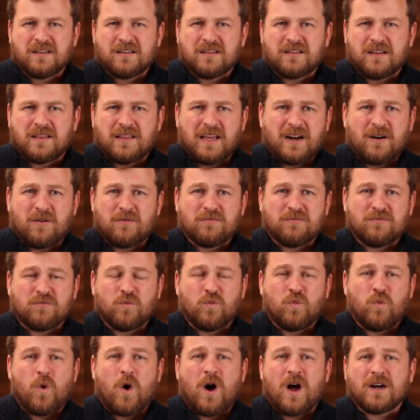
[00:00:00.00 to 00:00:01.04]
that they don't
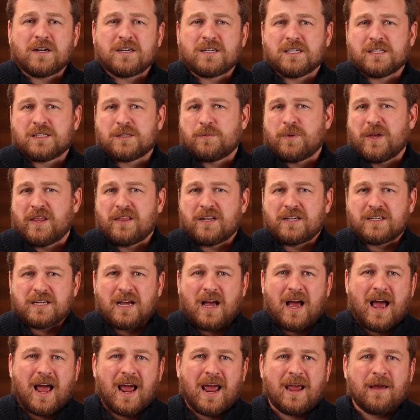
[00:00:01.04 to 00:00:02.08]
want to spend the
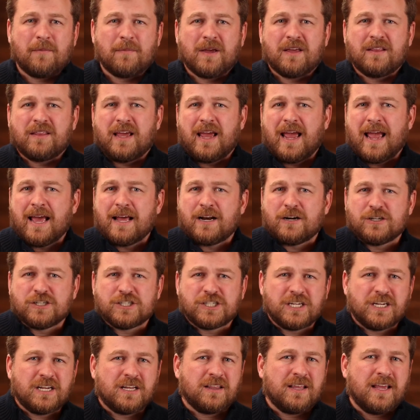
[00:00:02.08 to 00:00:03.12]
time and the
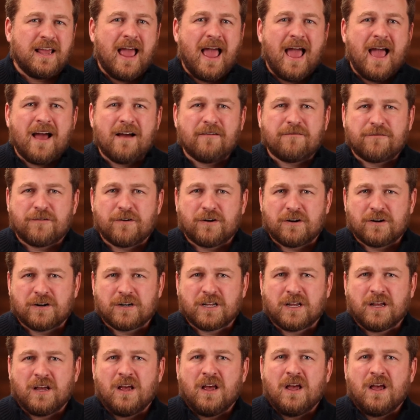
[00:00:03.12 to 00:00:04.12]
energy and the effort